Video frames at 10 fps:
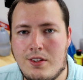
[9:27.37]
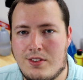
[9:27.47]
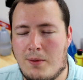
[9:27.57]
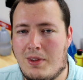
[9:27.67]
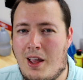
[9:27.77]

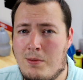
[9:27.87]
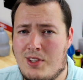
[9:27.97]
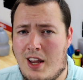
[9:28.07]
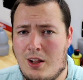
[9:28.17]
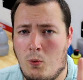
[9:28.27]

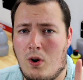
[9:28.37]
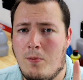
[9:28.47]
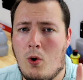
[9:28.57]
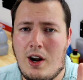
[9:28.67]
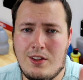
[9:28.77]
Sometimes adding 1
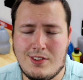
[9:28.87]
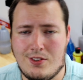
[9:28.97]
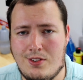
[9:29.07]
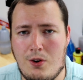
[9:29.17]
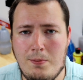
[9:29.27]
more ounce of
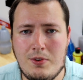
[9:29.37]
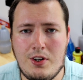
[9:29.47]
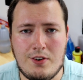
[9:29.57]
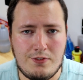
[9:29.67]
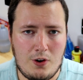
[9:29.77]
soap
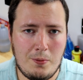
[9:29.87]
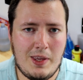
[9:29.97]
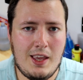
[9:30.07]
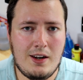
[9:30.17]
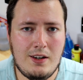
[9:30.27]
to your foam
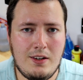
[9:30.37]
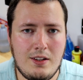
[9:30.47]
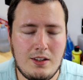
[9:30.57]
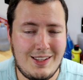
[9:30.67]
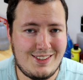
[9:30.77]
cannon
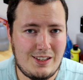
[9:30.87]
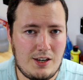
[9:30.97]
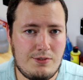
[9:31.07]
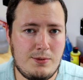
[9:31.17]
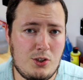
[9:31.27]
is the
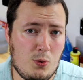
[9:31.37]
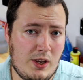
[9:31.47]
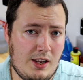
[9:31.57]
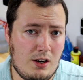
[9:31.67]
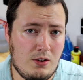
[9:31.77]
difference
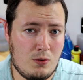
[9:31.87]
between